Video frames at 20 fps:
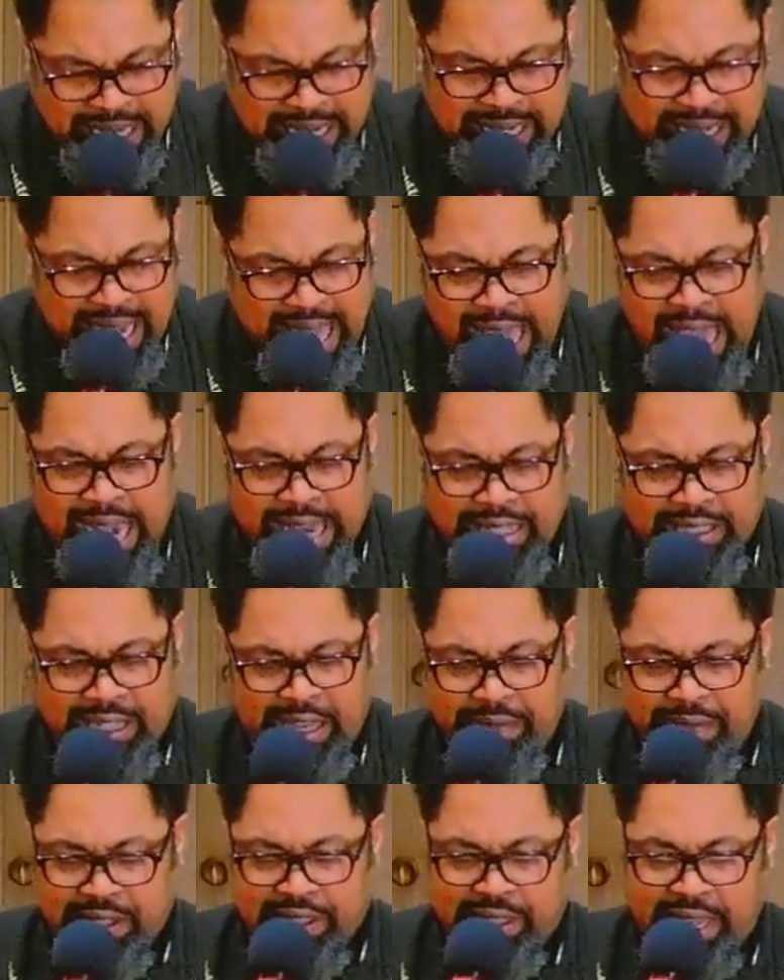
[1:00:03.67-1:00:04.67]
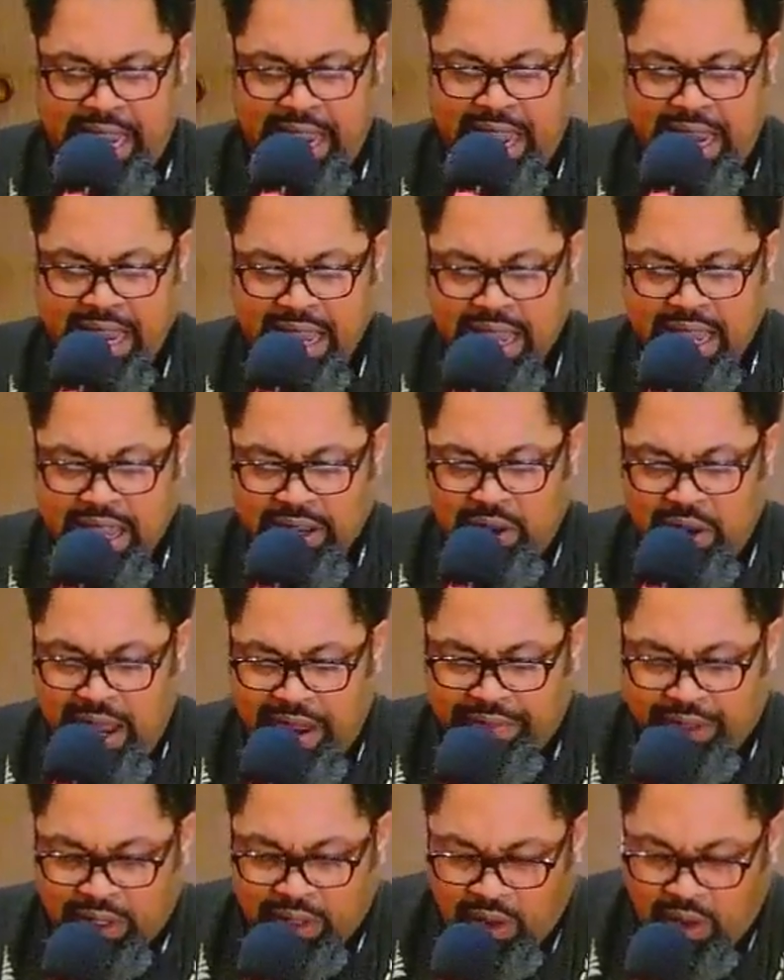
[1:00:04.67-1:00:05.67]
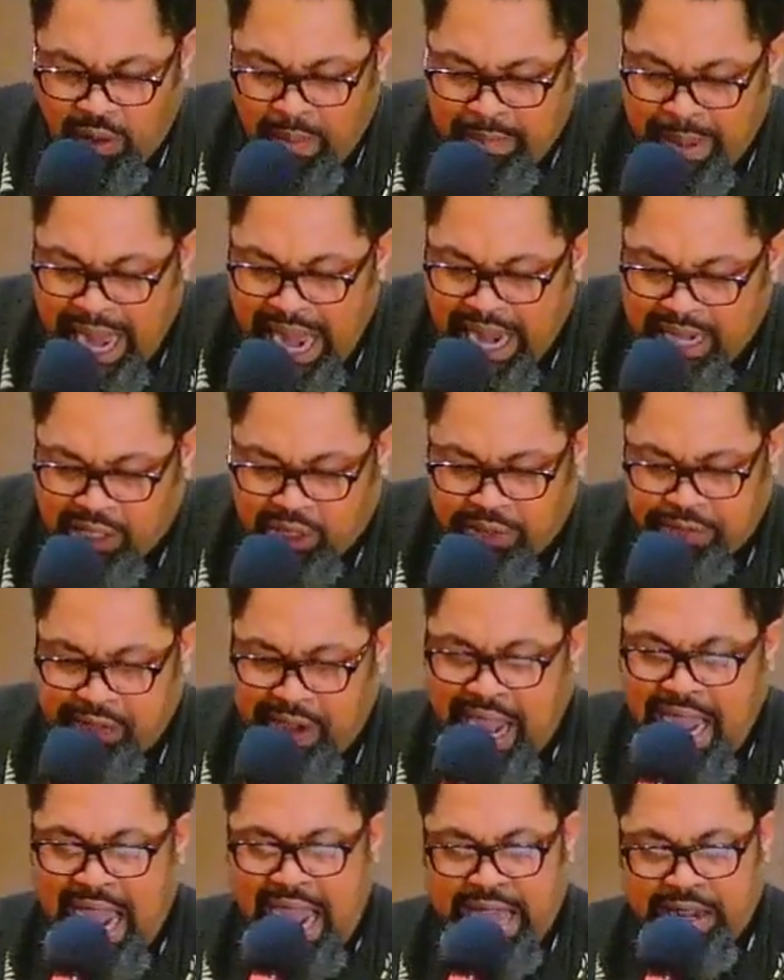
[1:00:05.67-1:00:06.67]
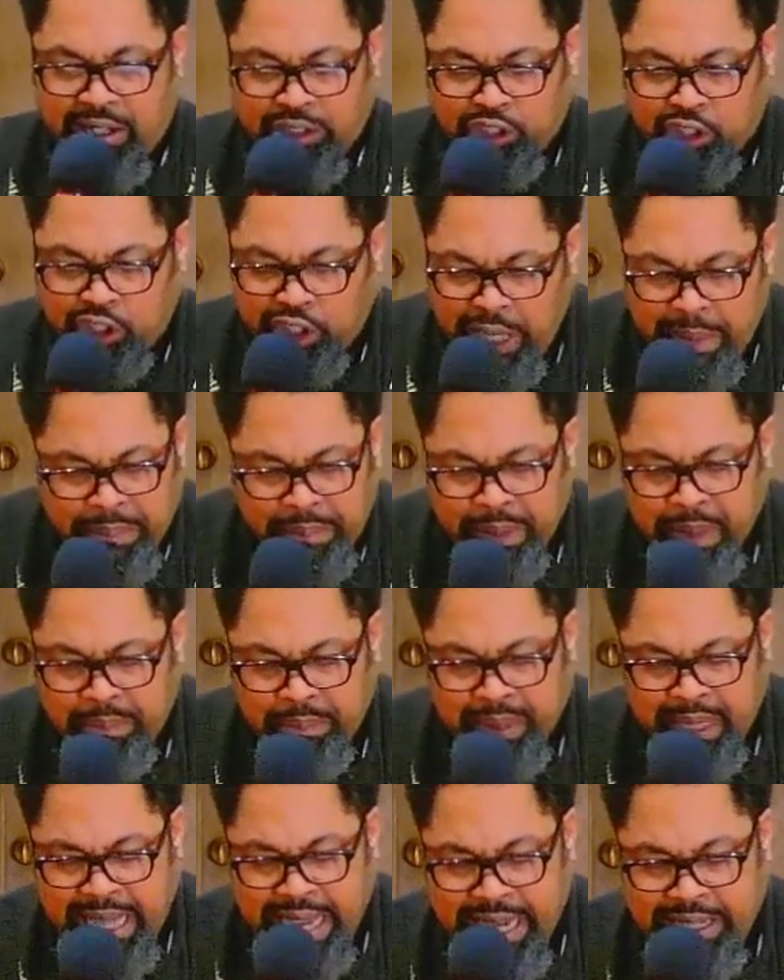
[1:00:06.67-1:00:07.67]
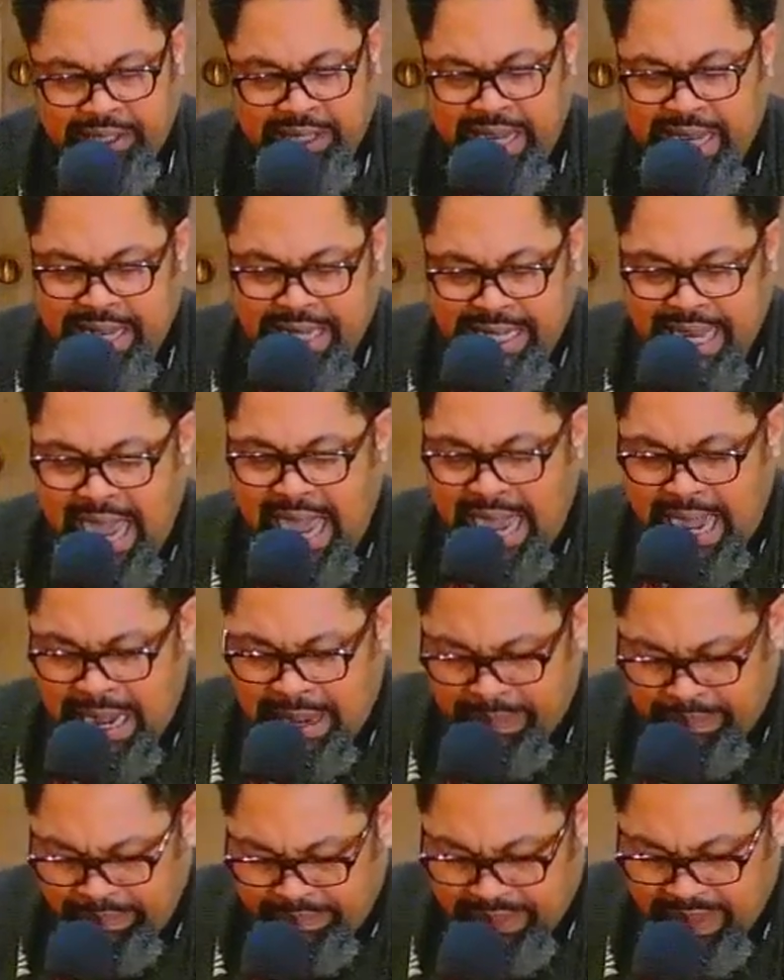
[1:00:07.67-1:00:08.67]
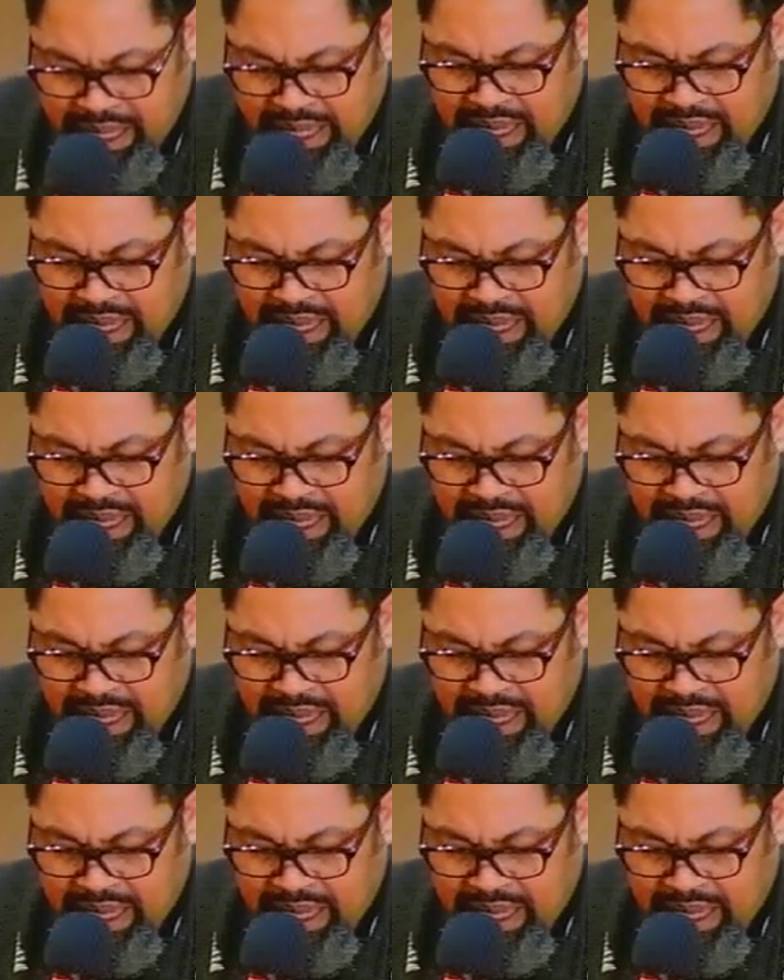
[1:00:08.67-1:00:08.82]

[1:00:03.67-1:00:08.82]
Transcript: And Gladys even said, you have to go back to find a simpler place and time.